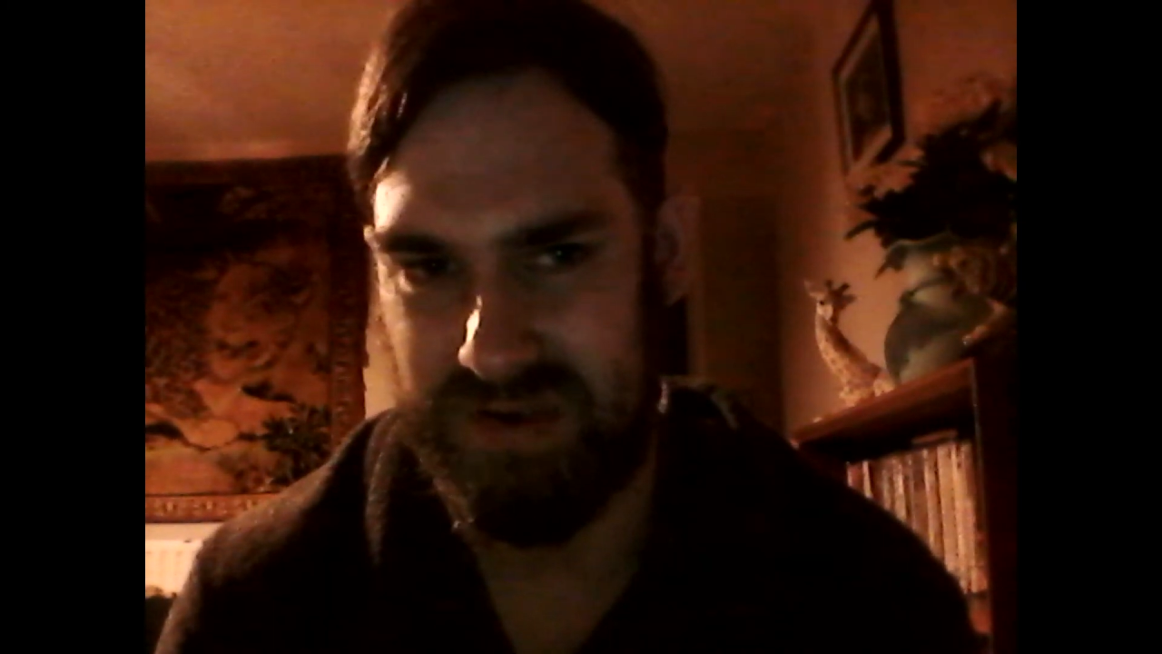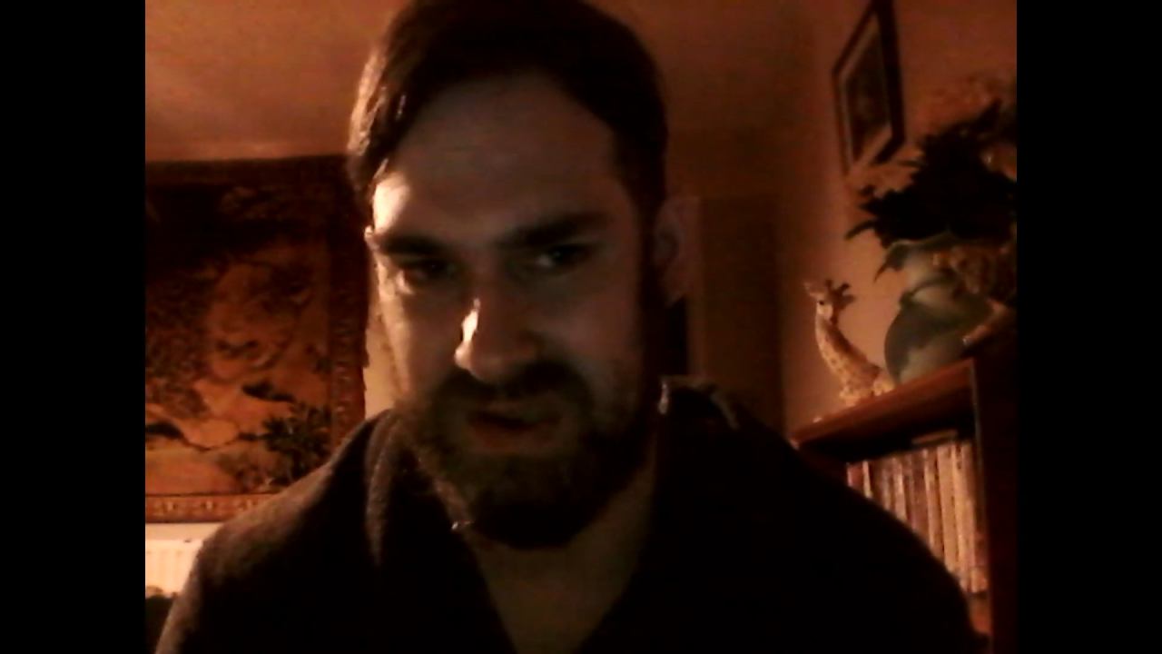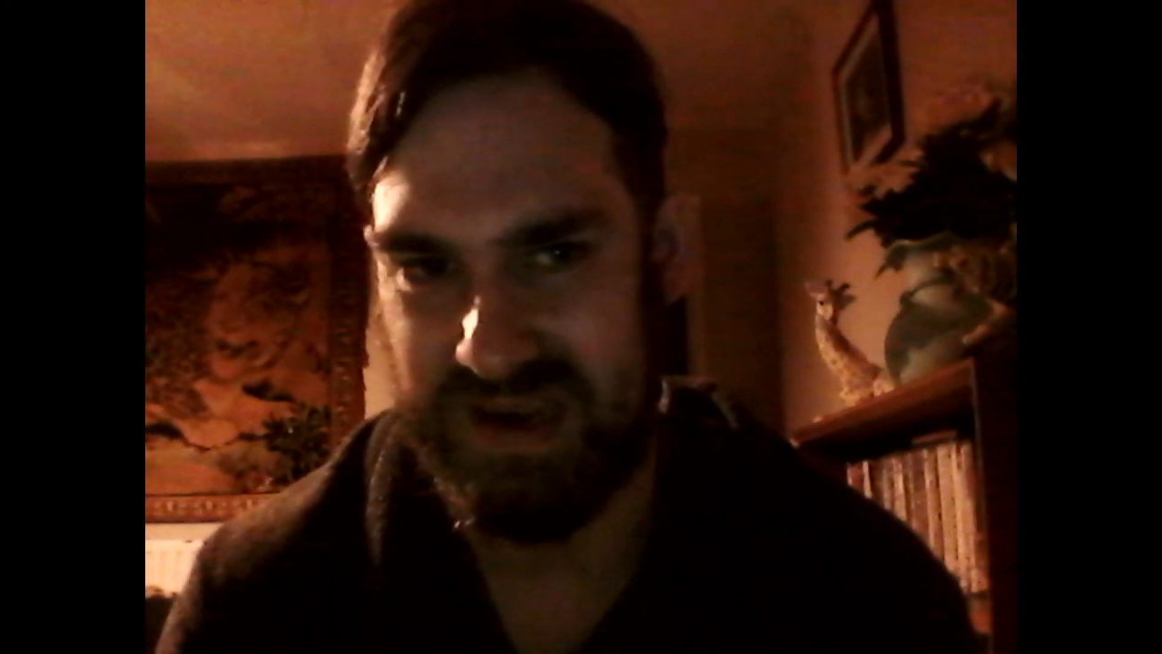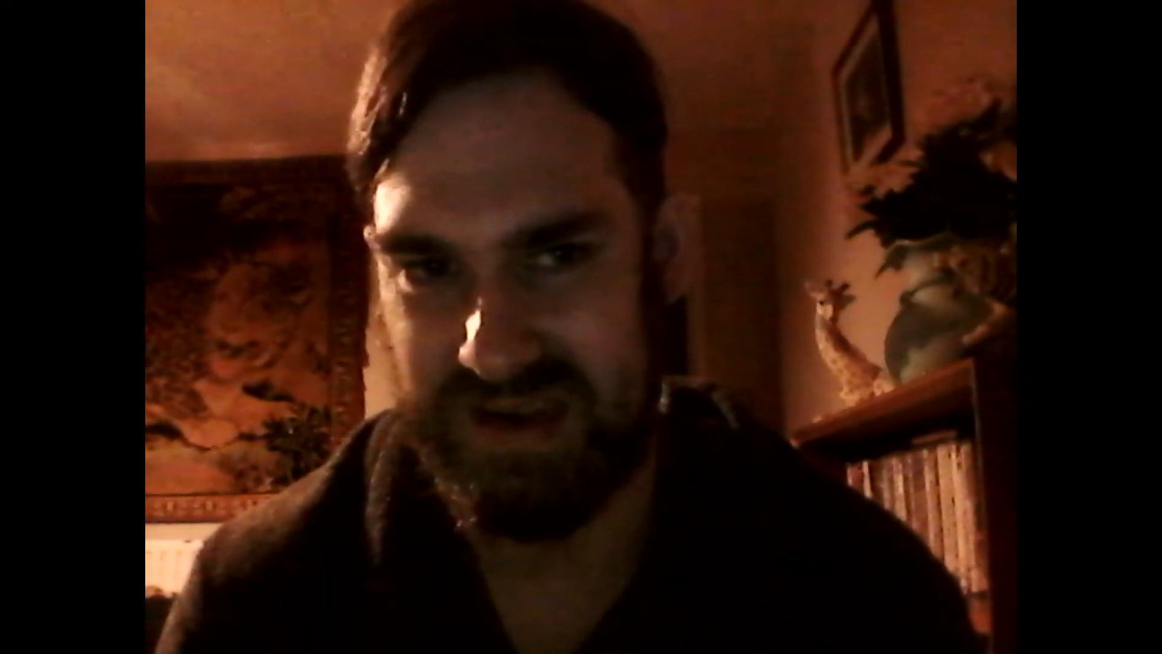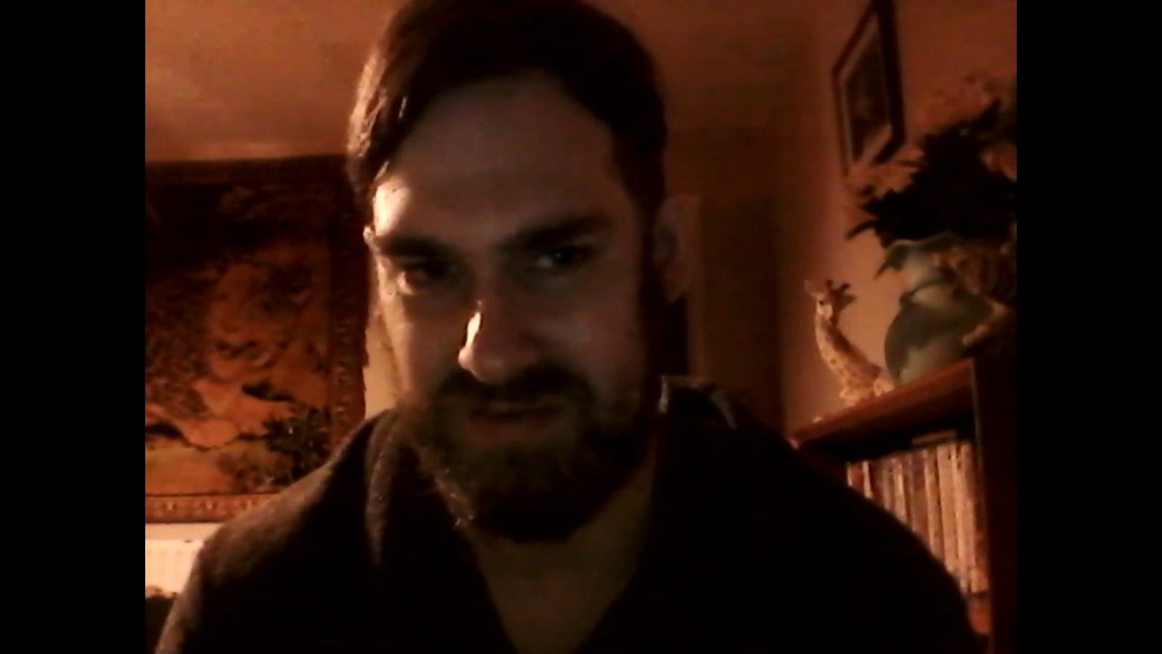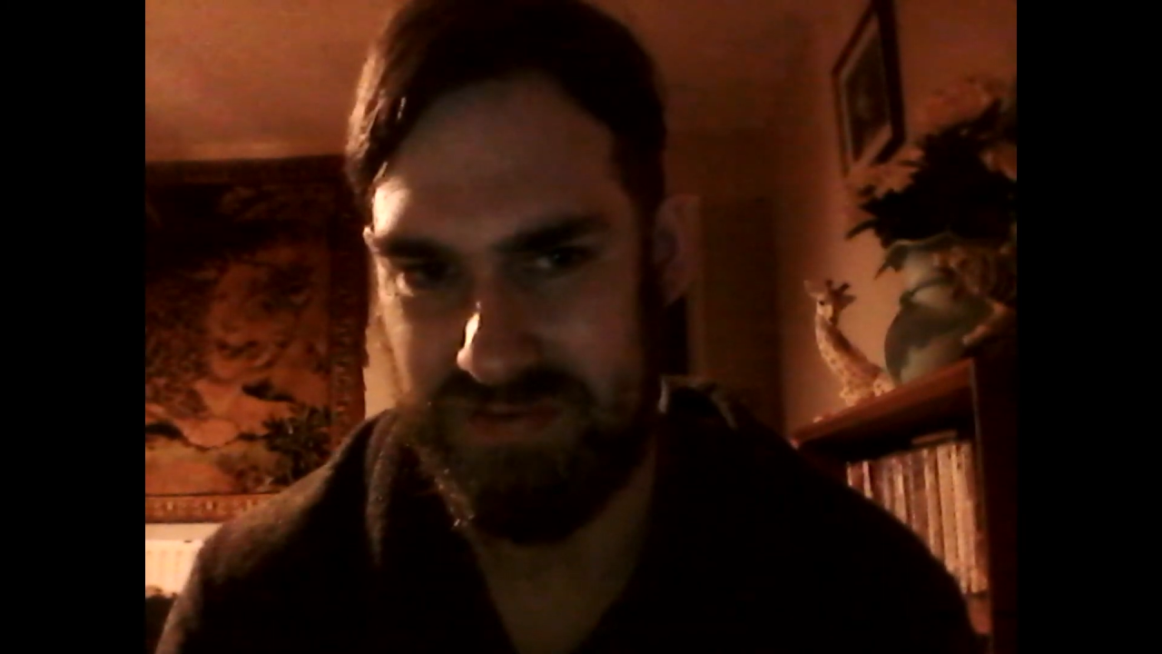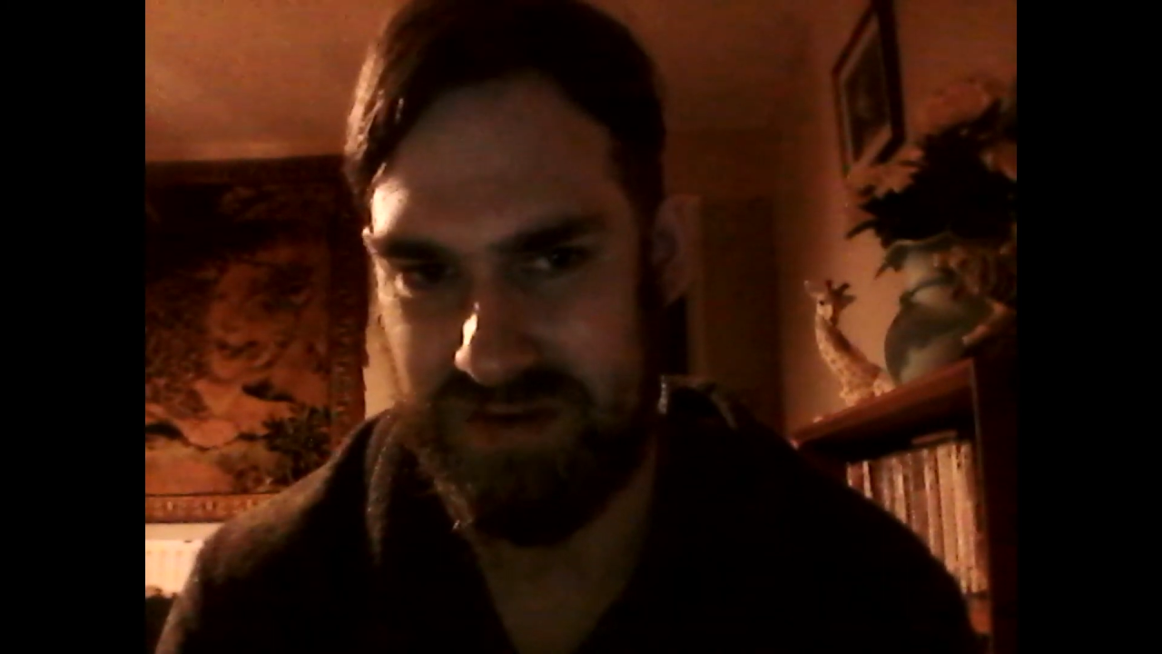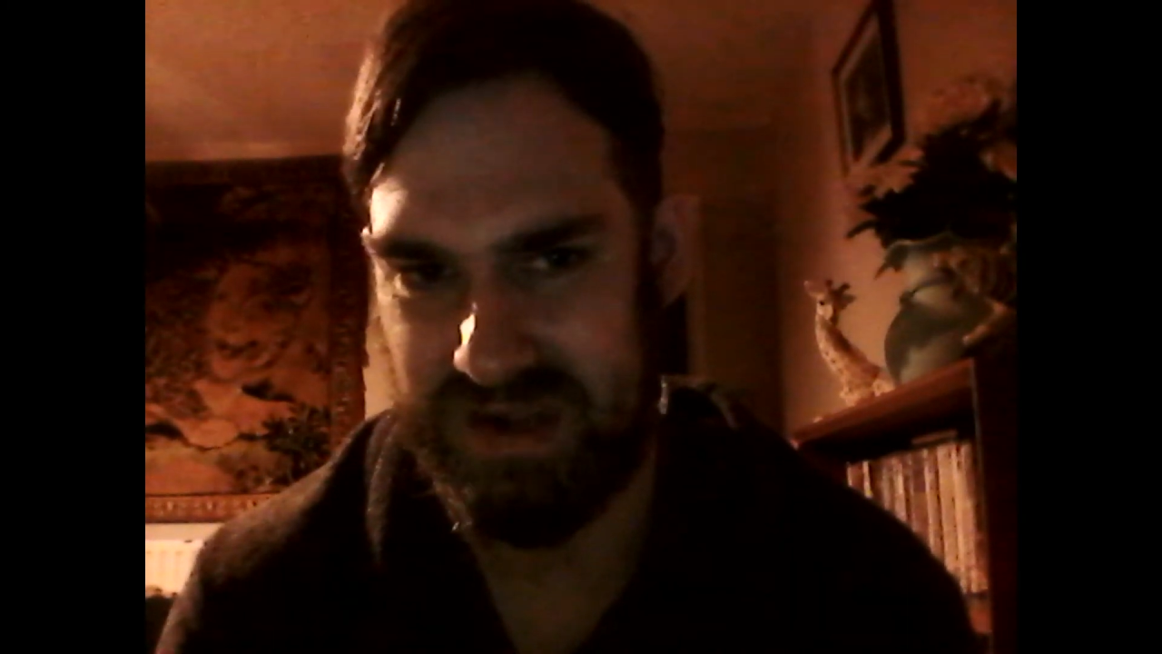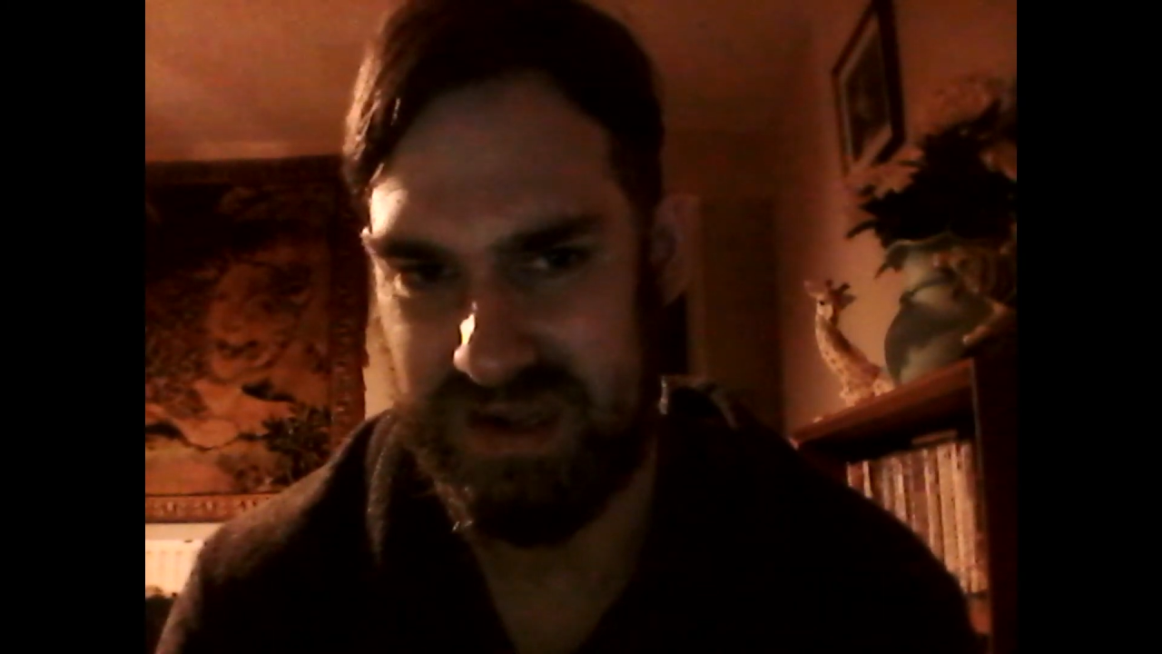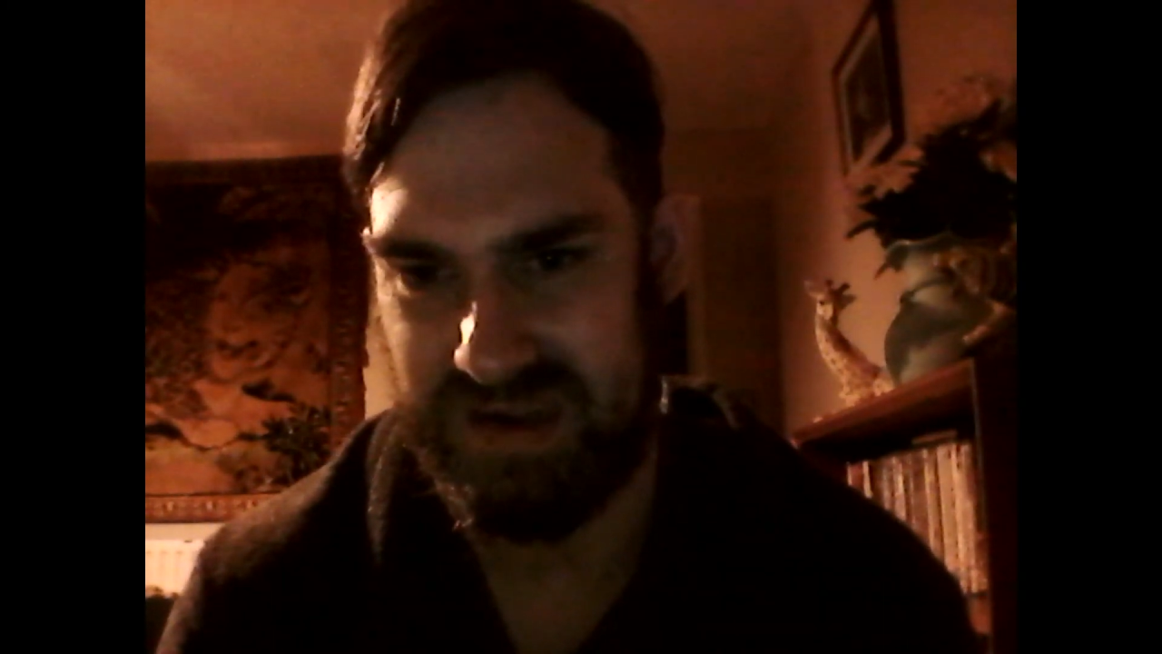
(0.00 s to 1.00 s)
next
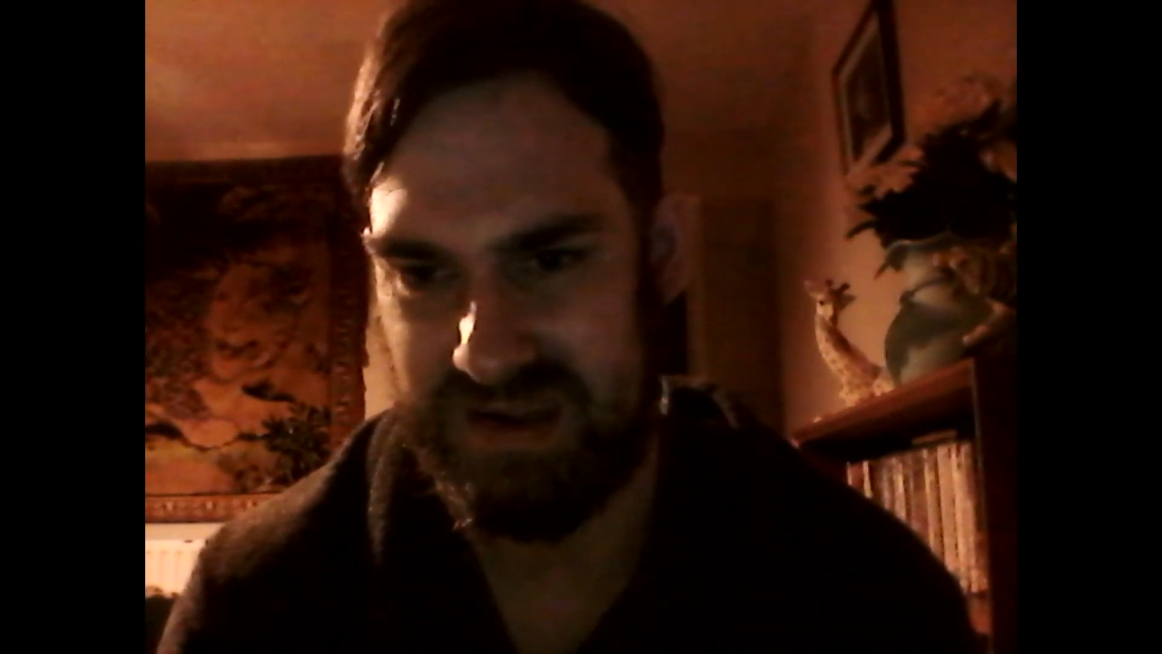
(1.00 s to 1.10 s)
week.